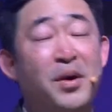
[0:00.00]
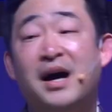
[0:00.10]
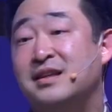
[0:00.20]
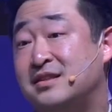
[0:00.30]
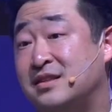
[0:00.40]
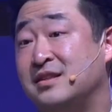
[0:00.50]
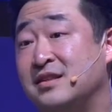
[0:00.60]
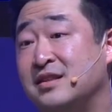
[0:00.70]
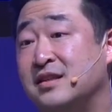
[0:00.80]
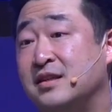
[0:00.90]
But
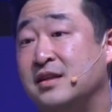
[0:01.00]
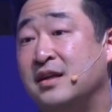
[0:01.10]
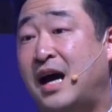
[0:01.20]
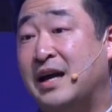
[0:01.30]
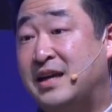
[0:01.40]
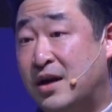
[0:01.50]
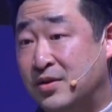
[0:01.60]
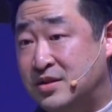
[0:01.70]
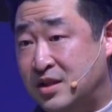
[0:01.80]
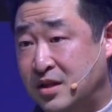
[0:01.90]
I
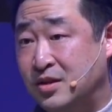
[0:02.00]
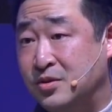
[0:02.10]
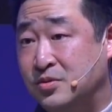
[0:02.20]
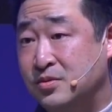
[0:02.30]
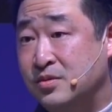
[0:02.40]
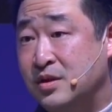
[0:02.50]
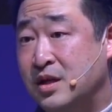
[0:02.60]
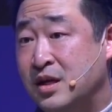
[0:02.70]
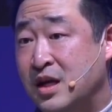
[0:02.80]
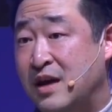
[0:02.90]
guarantee you,
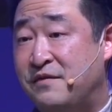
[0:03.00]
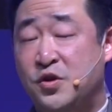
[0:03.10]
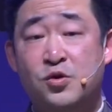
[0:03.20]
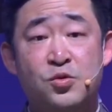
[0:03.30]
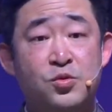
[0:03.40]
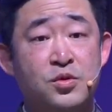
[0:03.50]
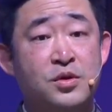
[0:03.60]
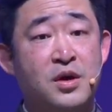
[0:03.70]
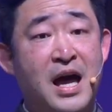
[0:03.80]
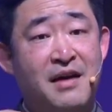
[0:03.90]
if you
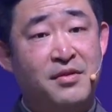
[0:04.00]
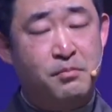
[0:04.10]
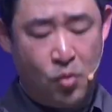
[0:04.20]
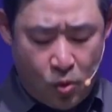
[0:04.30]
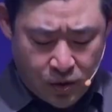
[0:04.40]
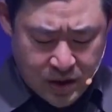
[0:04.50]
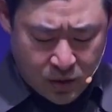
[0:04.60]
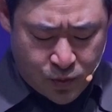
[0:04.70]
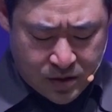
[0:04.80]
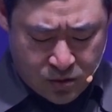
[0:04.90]
have a
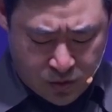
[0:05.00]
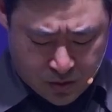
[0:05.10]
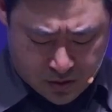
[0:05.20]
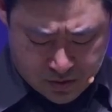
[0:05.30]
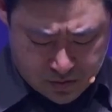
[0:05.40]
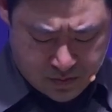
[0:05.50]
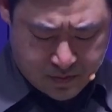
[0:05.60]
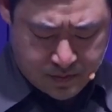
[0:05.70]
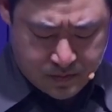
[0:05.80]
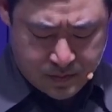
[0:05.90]
morning renewal,
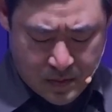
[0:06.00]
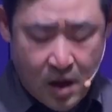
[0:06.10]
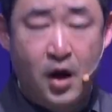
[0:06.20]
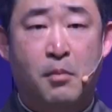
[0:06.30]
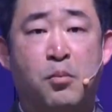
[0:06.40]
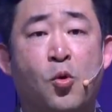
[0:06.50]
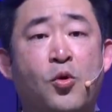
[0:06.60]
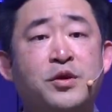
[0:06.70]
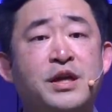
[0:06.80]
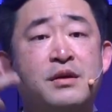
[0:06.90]
a
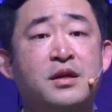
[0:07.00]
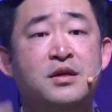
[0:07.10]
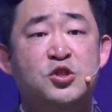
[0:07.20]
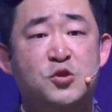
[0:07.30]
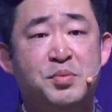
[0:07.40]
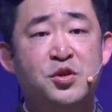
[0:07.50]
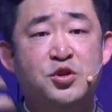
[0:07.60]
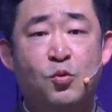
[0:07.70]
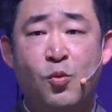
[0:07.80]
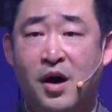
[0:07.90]
morning
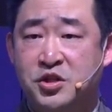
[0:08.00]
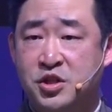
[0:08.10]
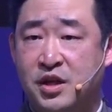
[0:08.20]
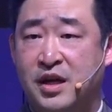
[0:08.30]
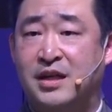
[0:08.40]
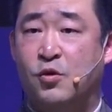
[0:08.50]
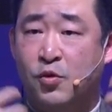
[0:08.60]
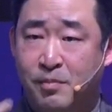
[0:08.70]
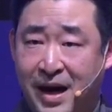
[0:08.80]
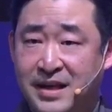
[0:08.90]
spiritual washing and a
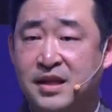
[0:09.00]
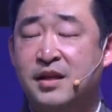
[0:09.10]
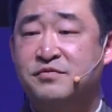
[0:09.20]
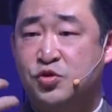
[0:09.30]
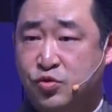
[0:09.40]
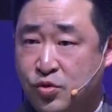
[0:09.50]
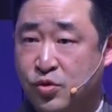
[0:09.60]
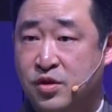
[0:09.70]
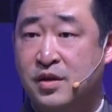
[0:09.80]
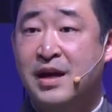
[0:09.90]
reminding of
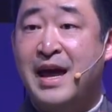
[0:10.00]
truth,